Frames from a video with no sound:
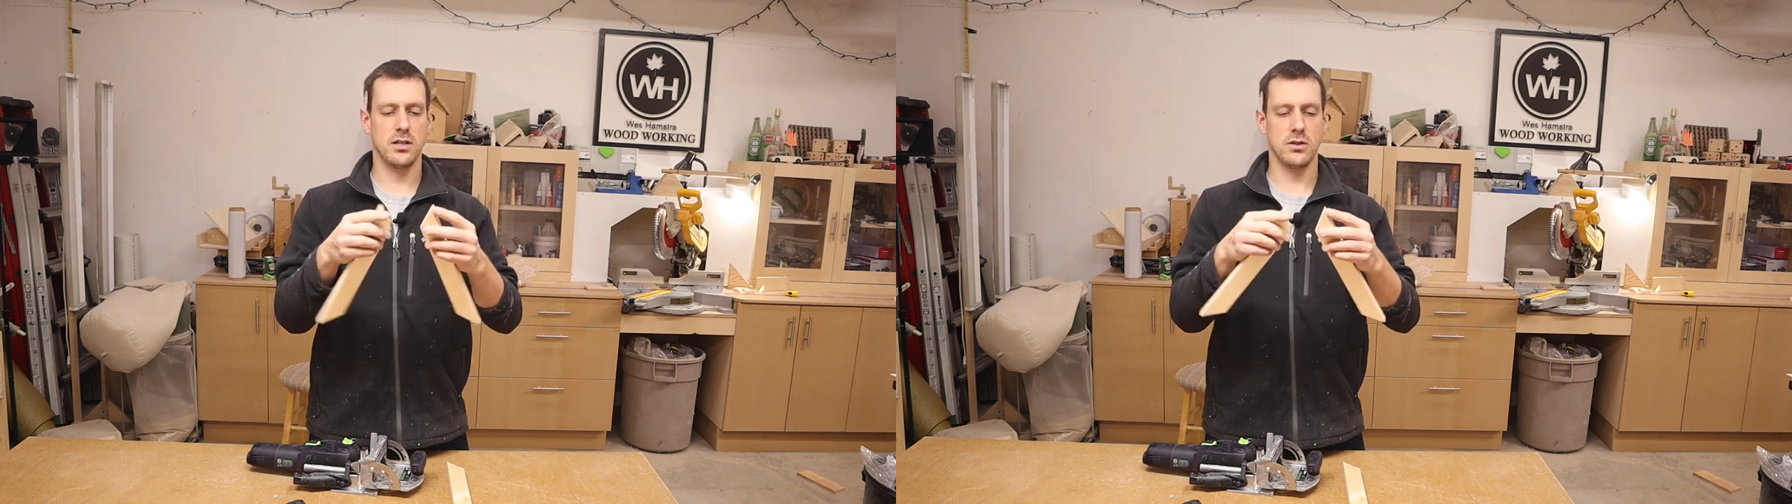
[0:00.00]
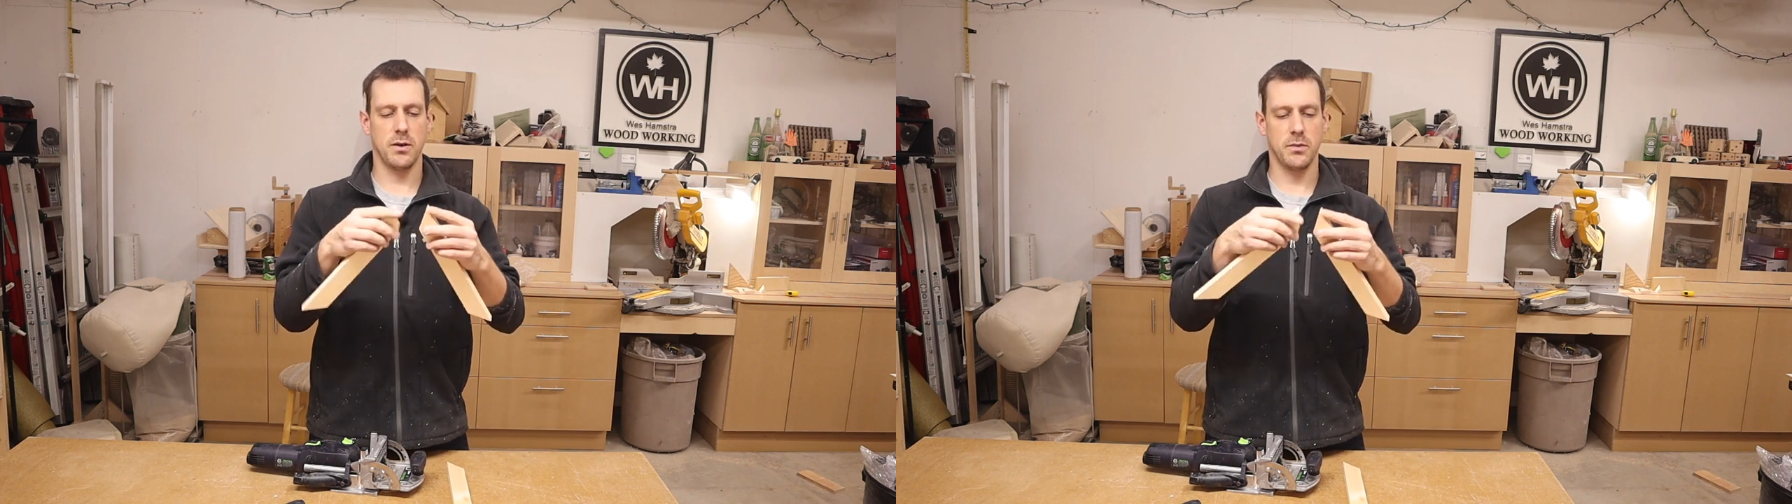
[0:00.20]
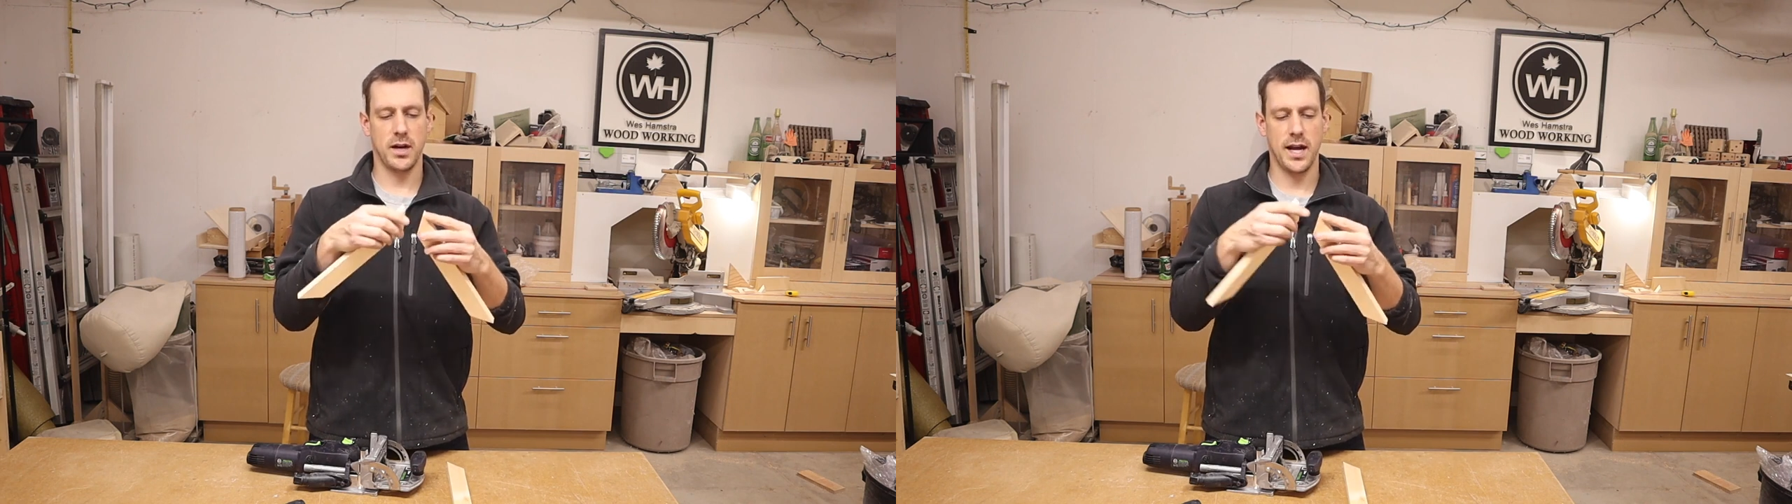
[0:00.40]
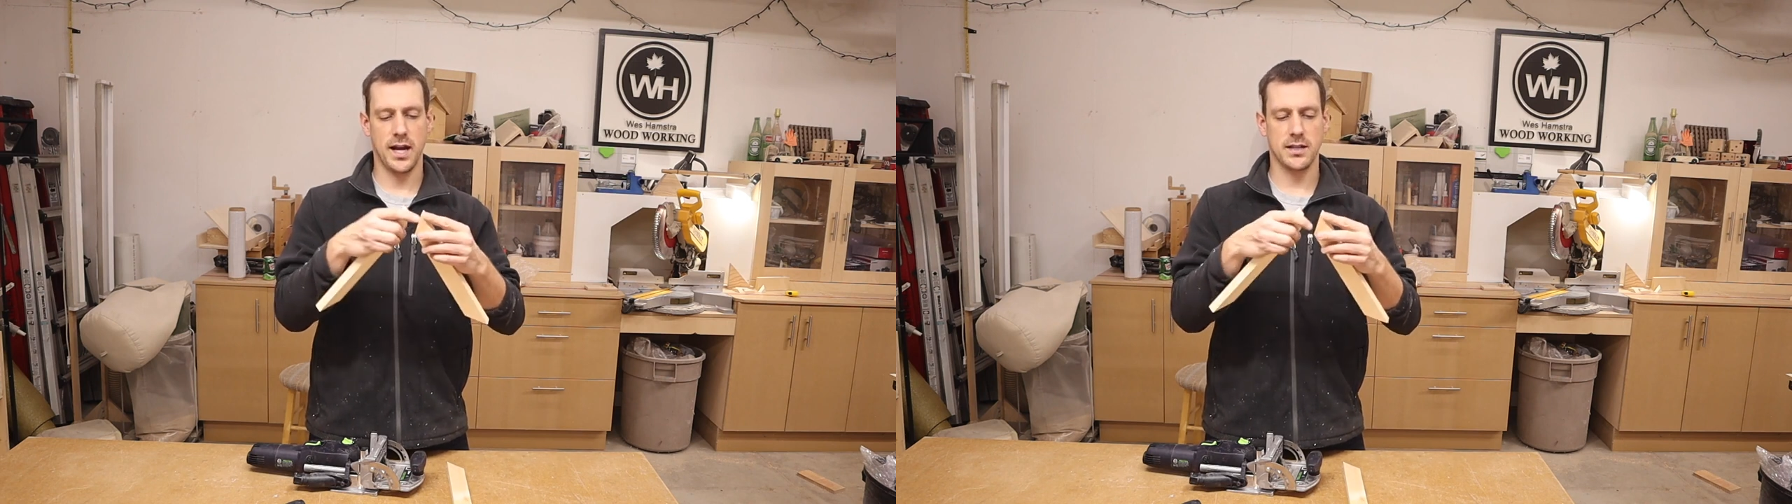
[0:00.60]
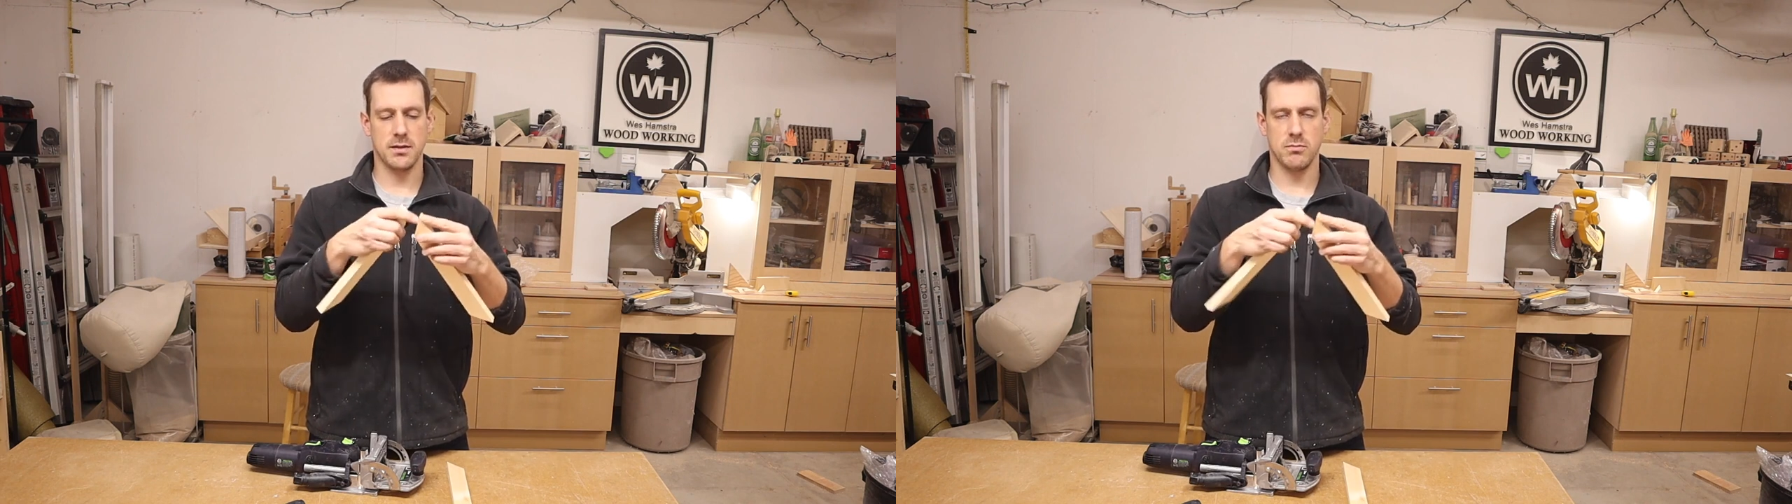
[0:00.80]
So I'm going to
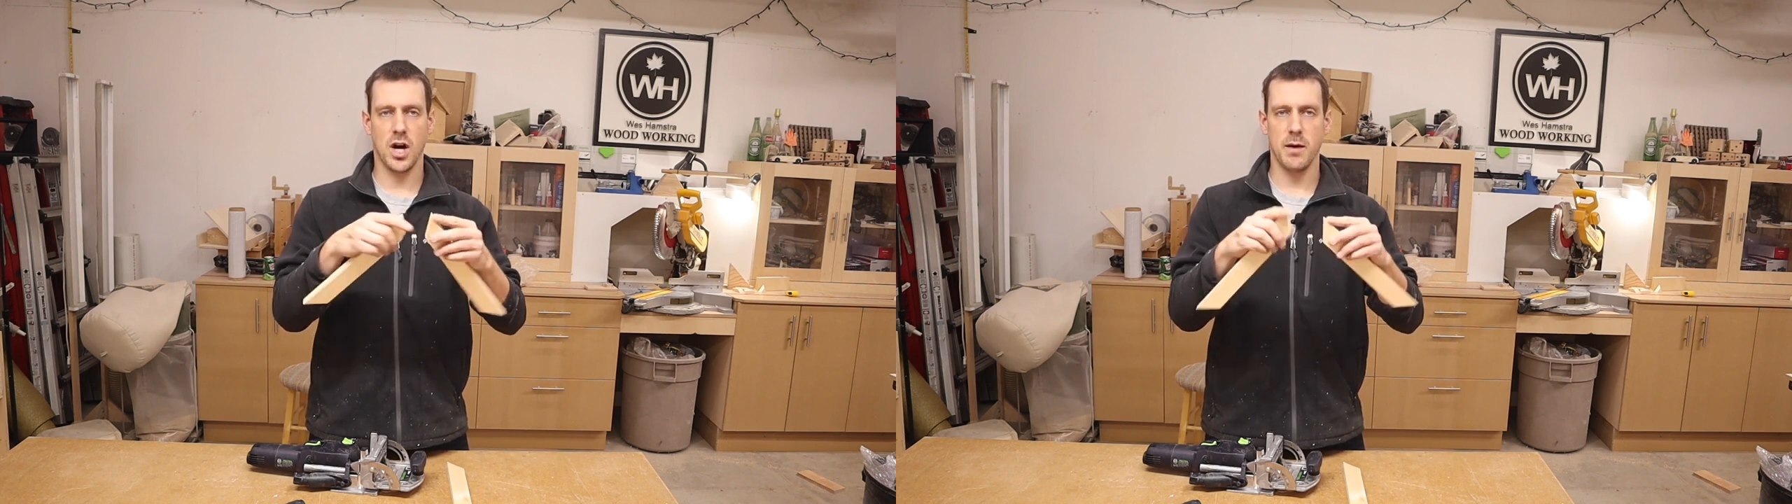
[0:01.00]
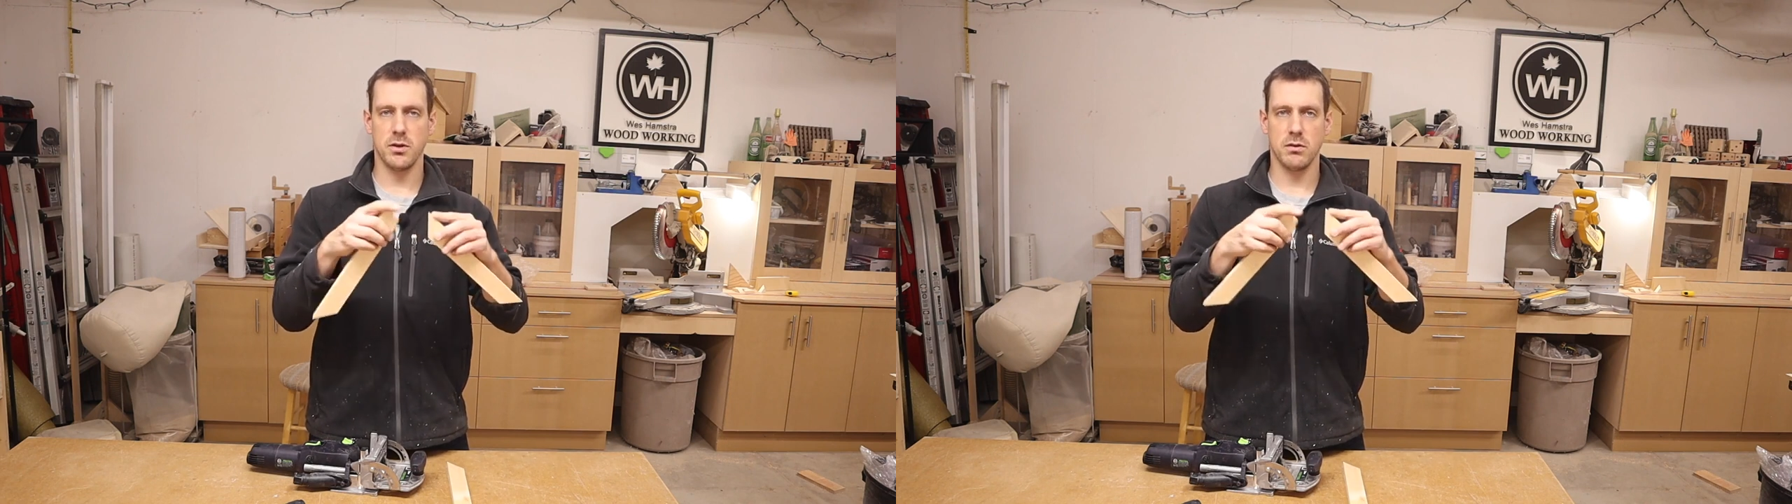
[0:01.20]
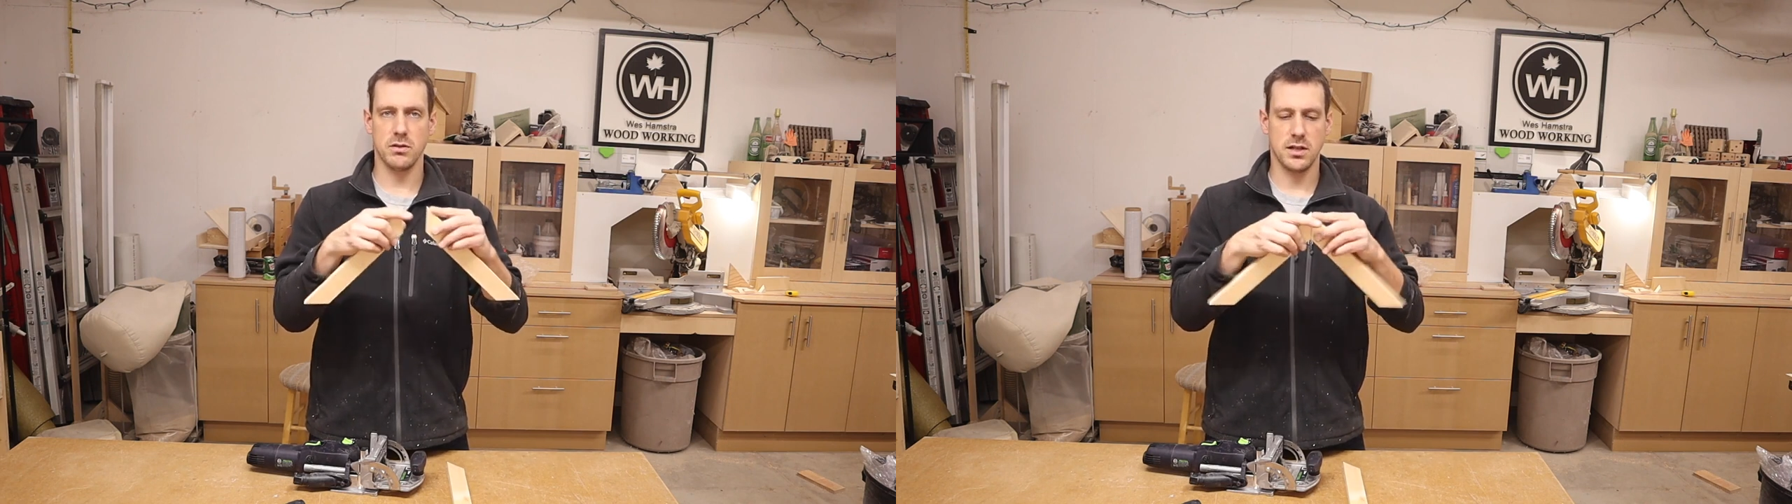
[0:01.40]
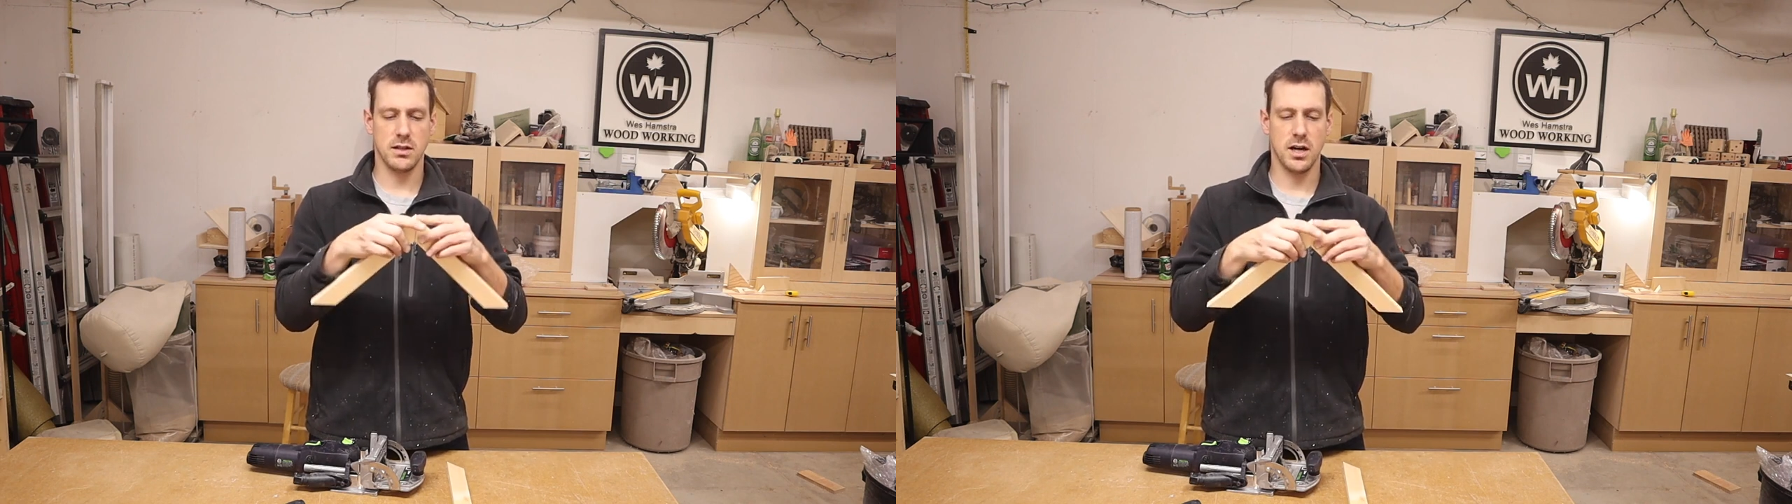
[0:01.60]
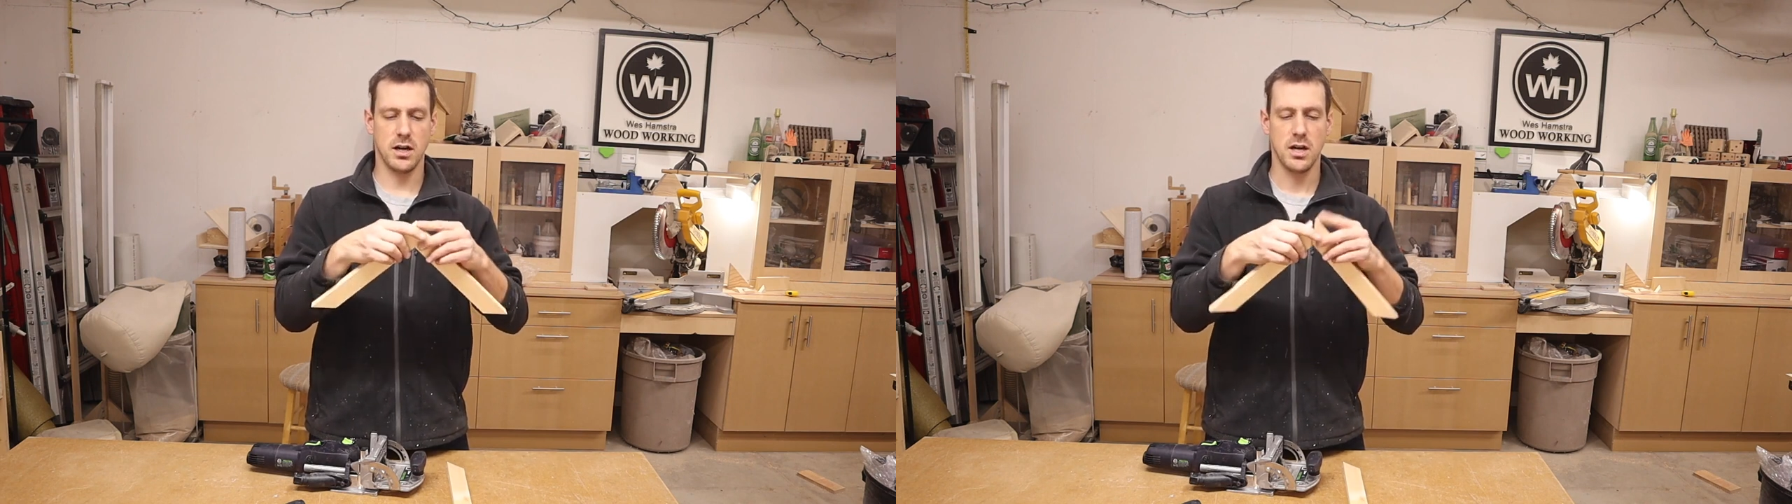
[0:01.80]
add some dominoes in
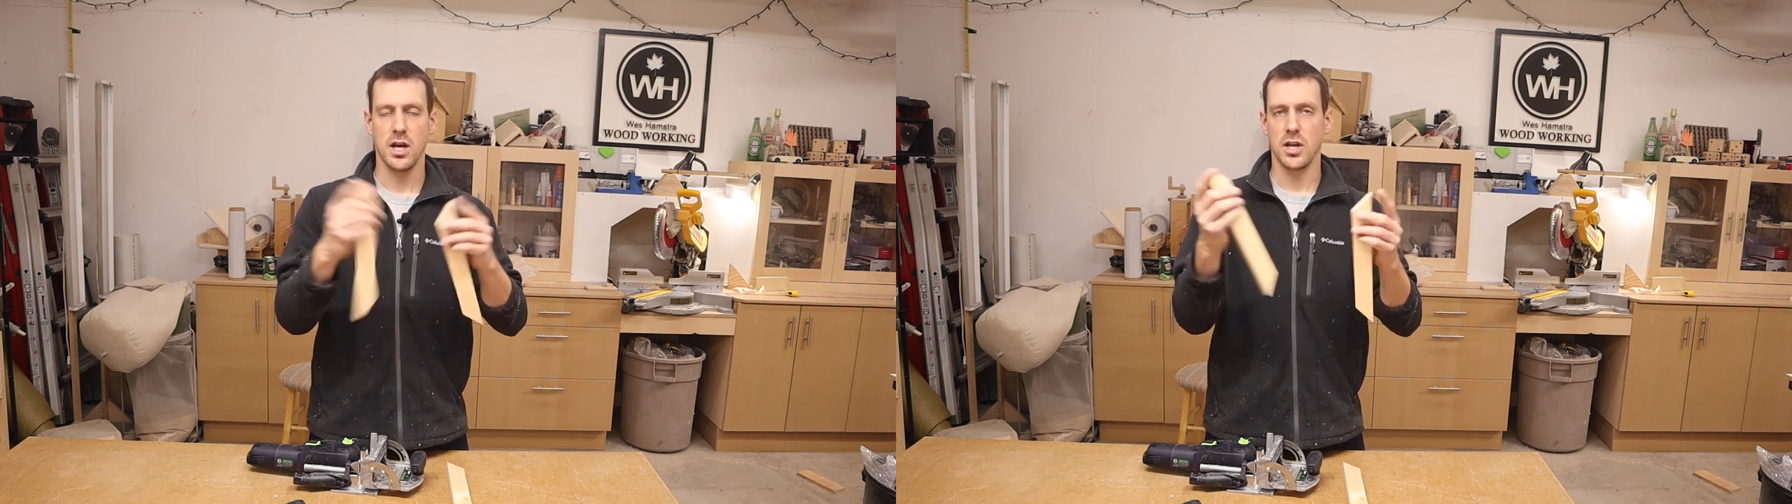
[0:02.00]
there.